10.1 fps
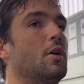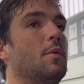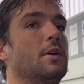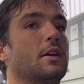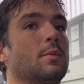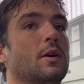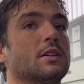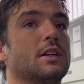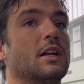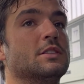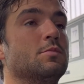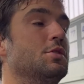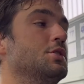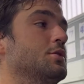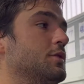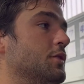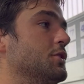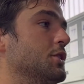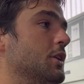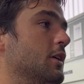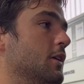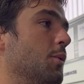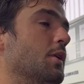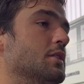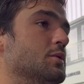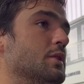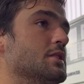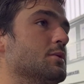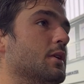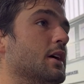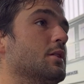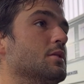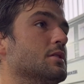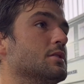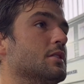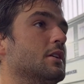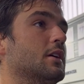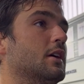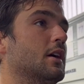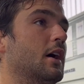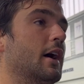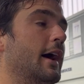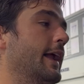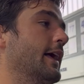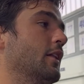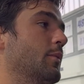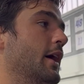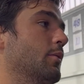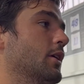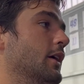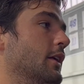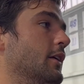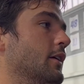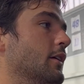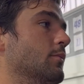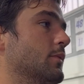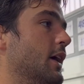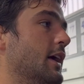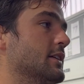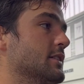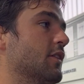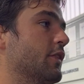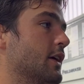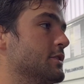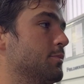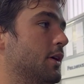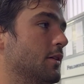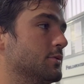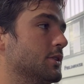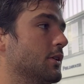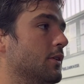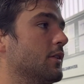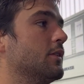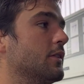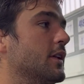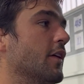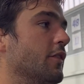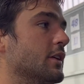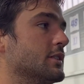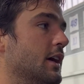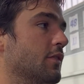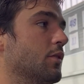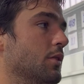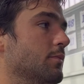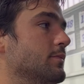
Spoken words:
Yeah, Kamar's got some juice for sure. I mean, there's a reason why he was at Alabama. And, he's definitely got some pop, so definitely excited for him.